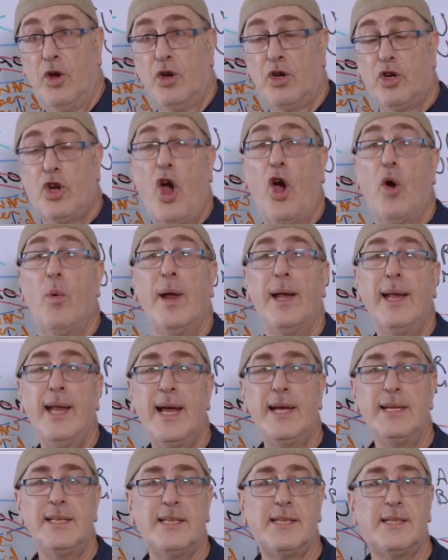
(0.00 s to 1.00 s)

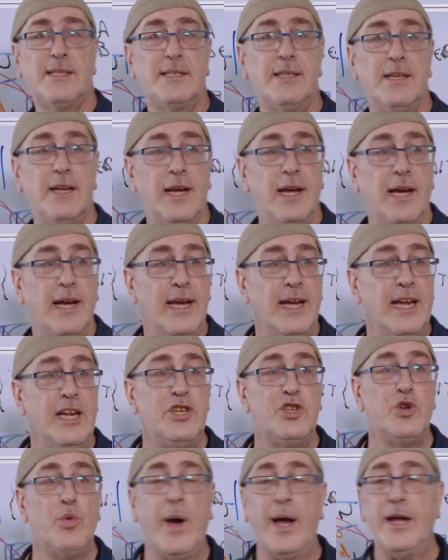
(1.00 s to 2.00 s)
coalesce
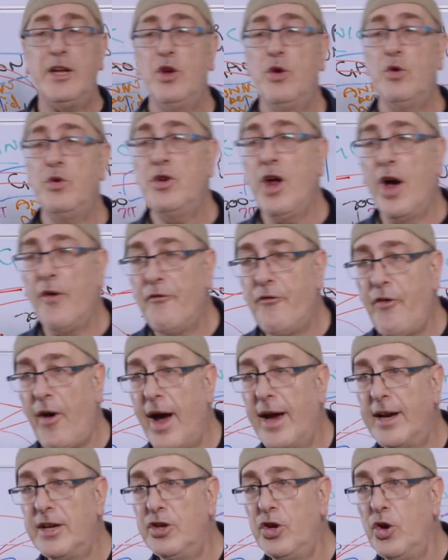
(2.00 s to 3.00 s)
into a
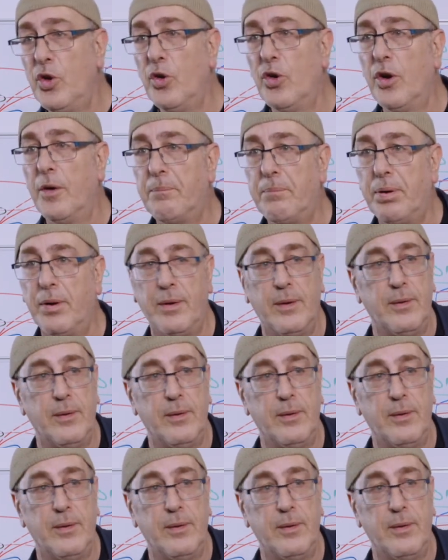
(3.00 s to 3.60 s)
unified Europe,